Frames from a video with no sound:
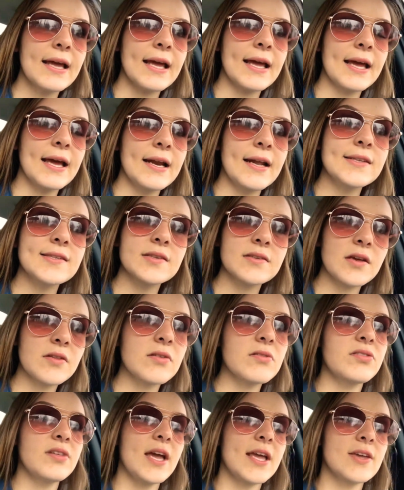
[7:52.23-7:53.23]
and it's
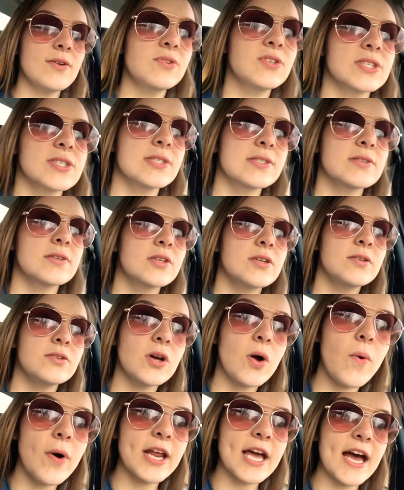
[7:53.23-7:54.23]
another thing you
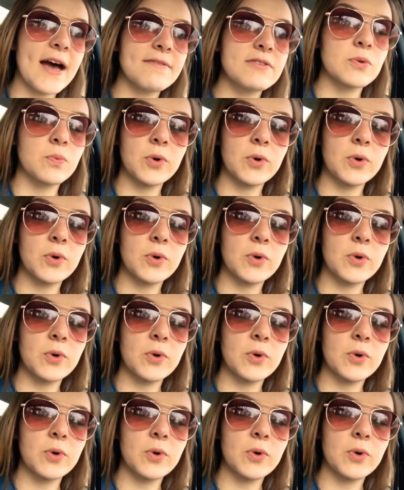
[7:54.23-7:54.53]
don't want to have